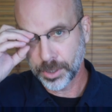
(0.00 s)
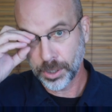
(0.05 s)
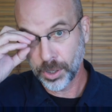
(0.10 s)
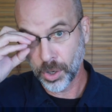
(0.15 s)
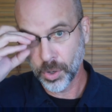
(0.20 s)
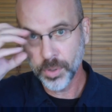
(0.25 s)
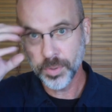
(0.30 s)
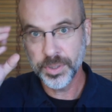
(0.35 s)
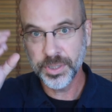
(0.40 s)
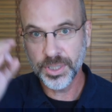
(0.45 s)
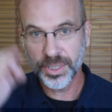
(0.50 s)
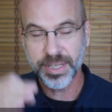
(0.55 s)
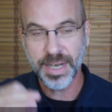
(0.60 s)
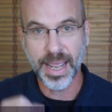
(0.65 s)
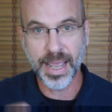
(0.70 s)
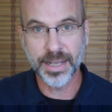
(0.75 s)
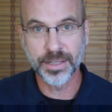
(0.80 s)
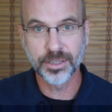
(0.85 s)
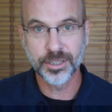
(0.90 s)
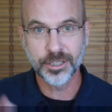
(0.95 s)
code
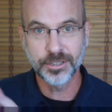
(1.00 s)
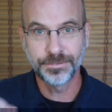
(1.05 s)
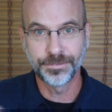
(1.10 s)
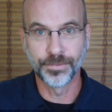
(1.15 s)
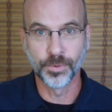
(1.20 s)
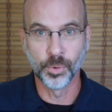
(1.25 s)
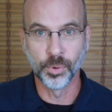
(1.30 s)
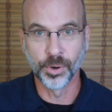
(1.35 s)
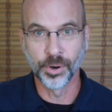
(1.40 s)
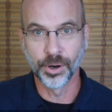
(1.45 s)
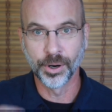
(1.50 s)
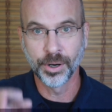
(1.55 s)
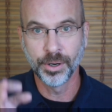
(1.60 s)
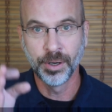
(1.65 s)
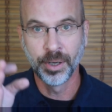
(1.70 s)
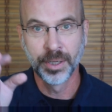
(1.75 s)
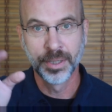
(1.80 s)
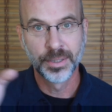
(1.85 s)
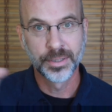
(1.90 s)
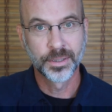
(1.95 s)
stands
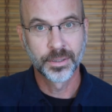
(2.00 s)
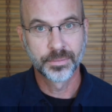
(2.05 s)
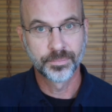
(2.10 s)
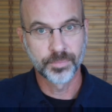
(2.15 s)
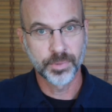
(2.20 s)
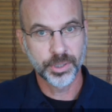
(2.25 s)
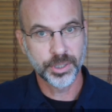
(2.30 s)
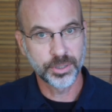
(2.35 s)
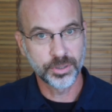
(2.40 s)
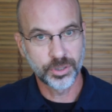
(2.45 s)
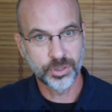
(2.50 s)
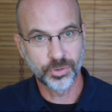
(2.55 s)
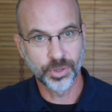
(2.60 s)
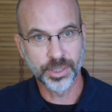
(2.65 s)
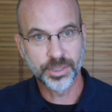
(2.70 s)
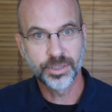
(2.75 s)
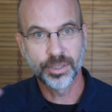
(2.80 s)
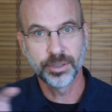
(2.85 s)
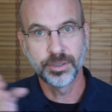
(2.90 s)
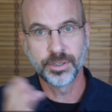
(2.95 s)
for
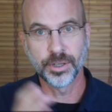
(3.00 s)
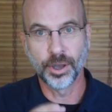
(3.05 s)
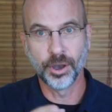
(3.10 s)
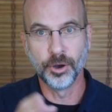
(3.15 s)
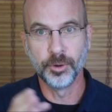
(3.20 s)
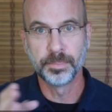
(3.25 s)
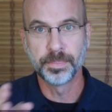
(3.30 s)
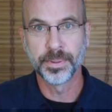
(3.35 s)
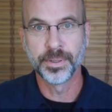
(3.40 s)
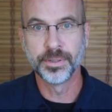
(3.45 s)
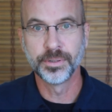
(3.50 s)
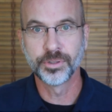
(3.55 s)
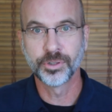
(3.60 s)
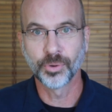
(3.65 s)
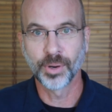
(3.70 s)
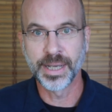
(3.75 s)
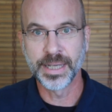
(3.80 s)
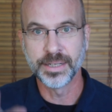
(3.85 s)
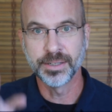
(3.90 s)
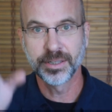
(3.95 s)
constricted to open,
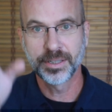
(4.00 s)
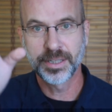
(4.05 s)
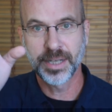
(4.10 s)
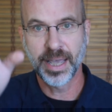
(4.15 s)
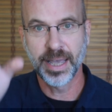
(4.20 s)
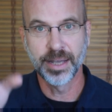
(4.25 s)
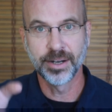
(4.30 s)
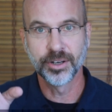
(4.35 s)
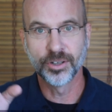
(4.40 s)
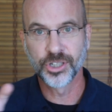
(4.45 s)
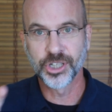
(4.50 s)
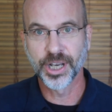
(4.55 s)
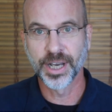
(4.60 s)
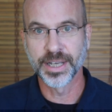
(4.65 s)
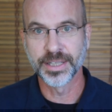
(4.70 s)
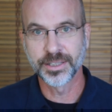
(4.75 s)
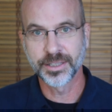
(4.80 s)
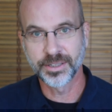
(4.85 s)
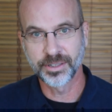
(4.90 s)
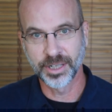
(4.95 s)
drained to
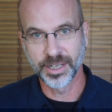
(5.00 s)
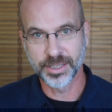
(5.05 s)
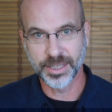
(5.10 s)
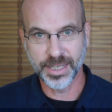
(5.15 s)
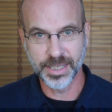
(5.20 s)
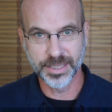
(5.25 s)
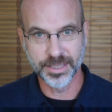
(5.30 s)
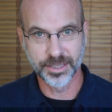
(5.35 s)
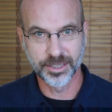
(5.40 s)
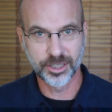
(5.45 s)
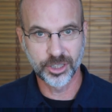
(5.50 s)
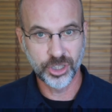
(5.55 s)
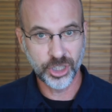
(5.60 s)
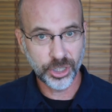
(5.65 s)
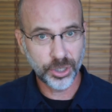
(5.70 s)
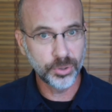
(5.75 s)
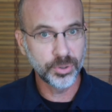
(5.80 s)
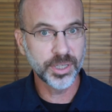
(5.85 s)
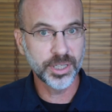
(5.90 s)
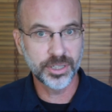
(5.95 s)
energized. It is
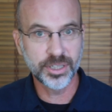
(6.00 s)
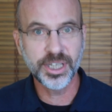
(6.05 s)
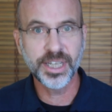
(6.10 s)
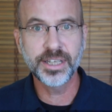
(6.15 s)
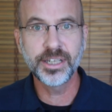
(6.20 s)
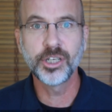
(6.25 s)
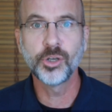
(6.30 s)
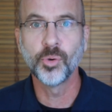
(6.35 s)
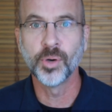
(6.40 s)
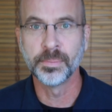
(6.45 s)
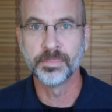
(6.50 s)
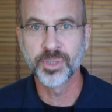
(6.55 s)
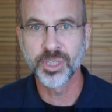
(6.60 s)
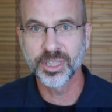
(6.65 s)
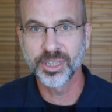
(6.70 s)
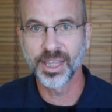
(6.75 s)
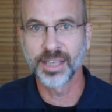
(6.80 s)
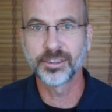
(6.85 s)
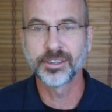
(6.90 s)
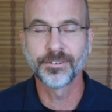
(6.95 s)
two
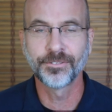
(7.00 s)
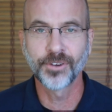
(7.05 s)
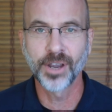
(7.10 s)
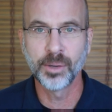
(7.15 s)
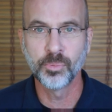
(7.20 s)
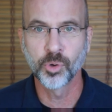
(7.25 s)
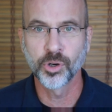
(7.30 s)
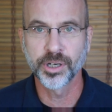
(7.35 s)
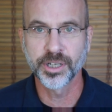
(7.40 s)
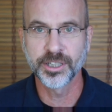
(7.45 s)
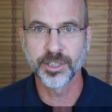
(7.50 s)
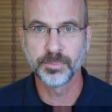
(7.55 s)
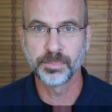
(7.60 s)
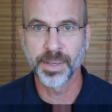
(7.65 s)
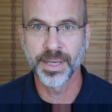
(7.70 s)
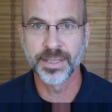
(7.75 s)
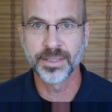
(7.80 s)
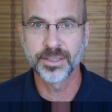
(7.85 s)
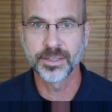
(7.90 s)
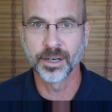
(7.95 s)
continuums that the framework is
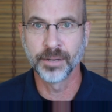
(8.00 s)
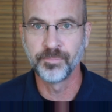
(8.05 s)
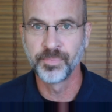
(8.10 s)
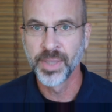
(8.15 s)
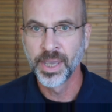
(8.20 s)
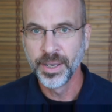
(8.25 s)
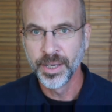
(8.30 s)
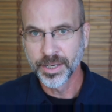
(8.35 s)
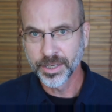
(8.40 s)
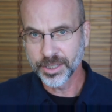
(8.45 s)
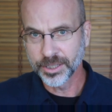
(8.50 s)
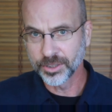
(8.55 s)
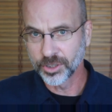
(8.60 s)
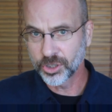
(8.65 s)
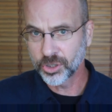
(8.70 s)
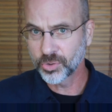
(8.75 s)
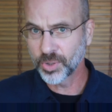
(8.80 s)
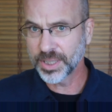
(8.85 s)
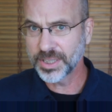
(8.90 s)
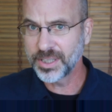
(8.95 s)
based on.
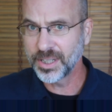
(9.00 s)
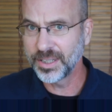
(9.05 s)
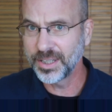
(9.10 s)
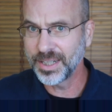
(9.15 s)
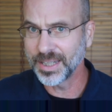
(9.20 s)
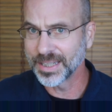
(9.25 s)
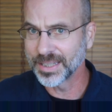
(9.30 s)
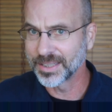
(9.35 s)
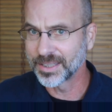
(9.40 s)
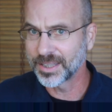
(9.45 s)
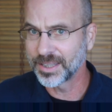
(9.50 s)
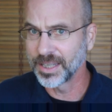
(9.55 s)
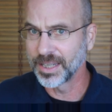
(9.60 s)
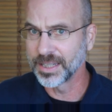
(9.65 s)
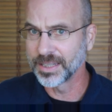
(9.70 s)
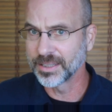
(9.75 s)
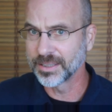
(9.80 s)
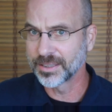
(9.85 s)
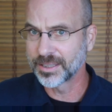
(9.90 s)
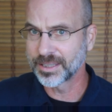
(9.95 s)
Constricted is
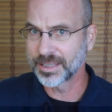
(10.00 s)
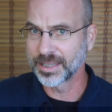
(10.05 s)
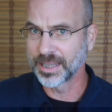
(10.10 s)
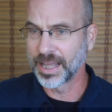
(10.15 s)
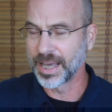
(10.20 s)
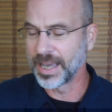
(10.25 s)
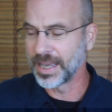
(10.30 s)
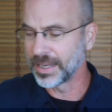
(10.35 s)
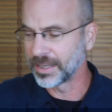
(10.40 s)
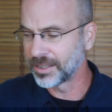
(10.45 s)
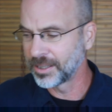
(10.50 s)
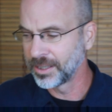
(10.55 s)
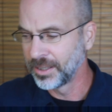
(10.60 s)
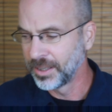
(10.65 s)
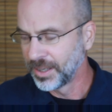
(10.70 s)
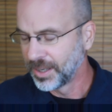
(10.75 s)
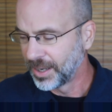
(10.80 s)
things like